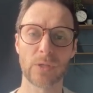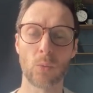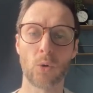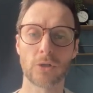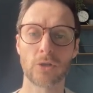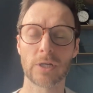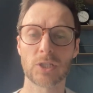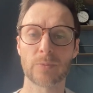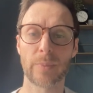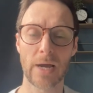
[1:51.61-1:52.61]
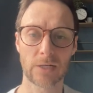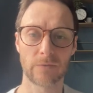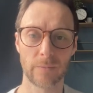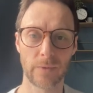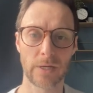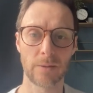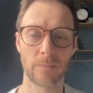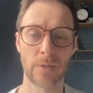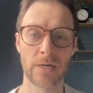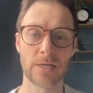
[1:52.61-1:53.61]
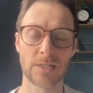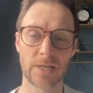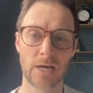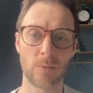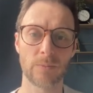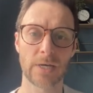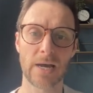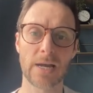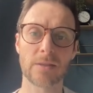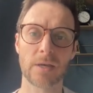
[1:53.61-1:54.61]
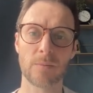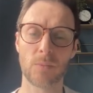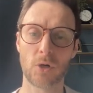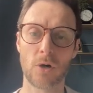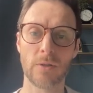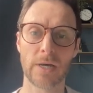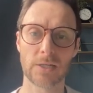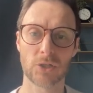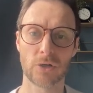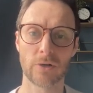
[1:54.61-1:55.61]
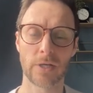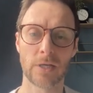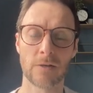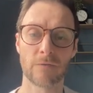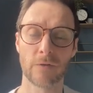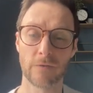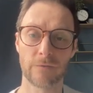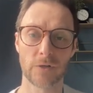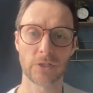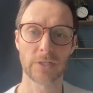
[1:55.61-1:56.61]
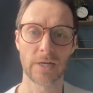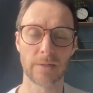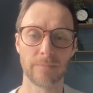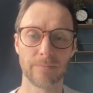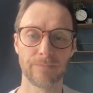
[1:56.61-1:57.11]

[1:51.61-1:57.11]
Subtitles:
what you expect from them to help guide them on that journey for the first time.